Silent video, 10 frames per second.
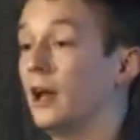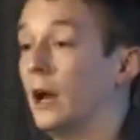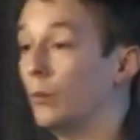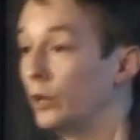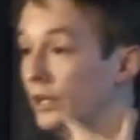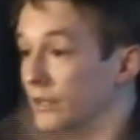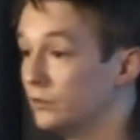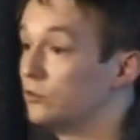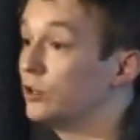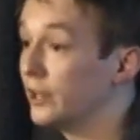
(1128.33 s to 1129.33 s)
and we
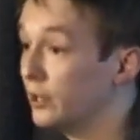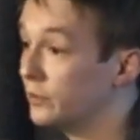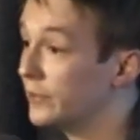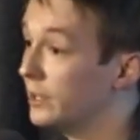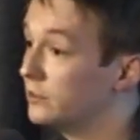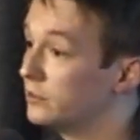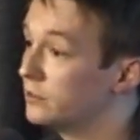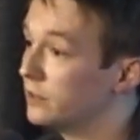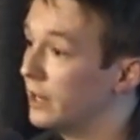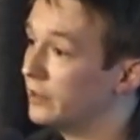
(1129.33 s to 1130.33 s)
trigger
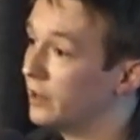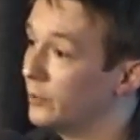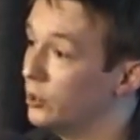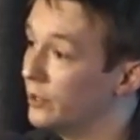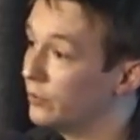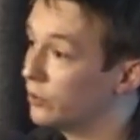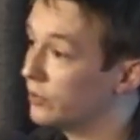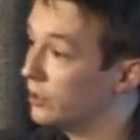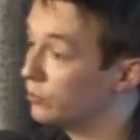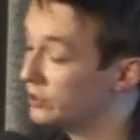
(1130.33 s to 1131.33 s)
notifications anytime a new bit of
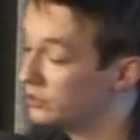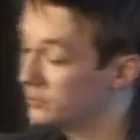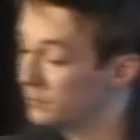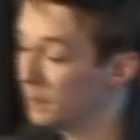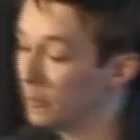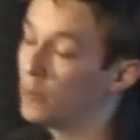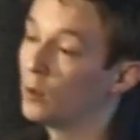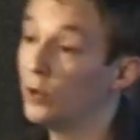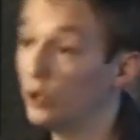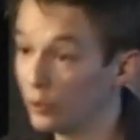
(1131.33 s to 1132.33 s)
content is written.
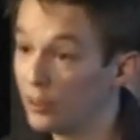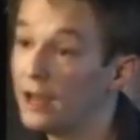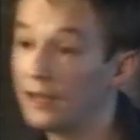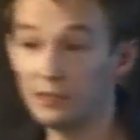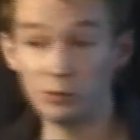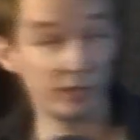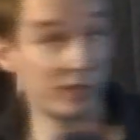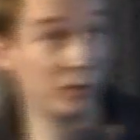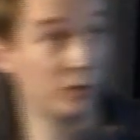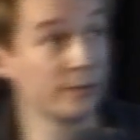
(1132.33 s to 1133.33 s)
We hook that into a
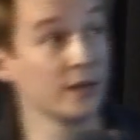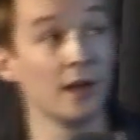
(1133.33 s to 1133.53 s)
queue,